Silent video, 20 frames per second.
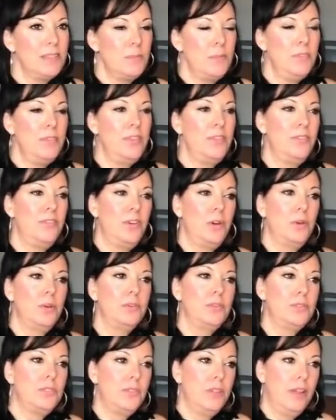some of the
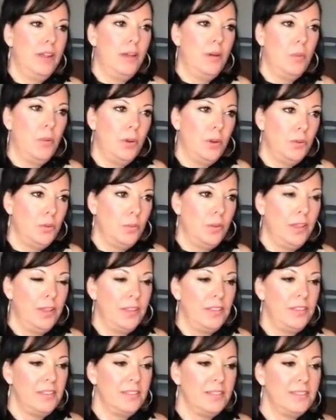folks that I worked
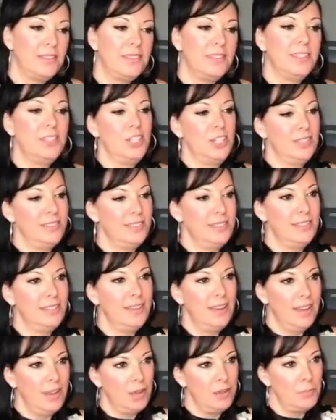with
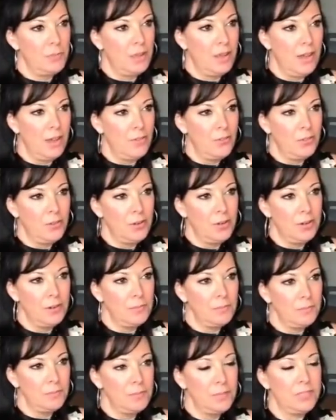suggested that I apply
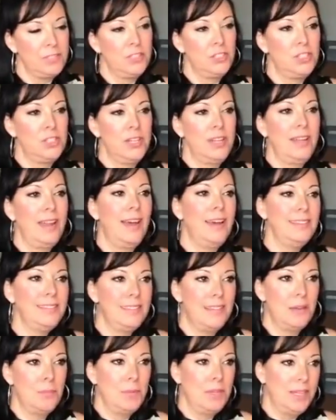for a position at
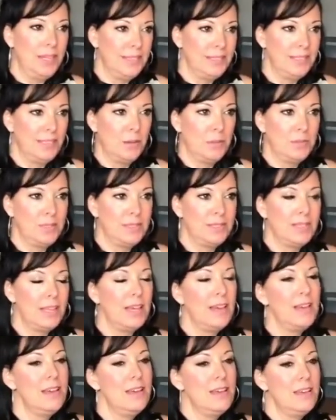NASA because I
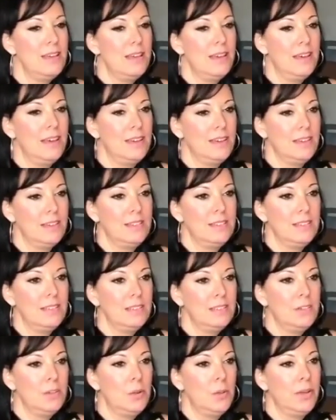was
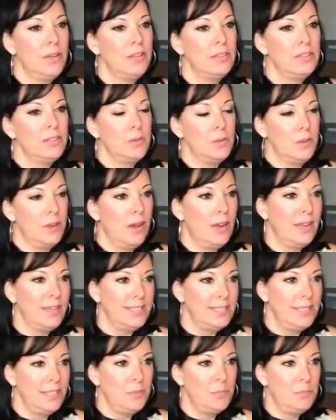um, going into
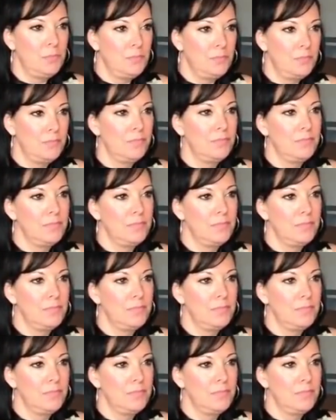an IT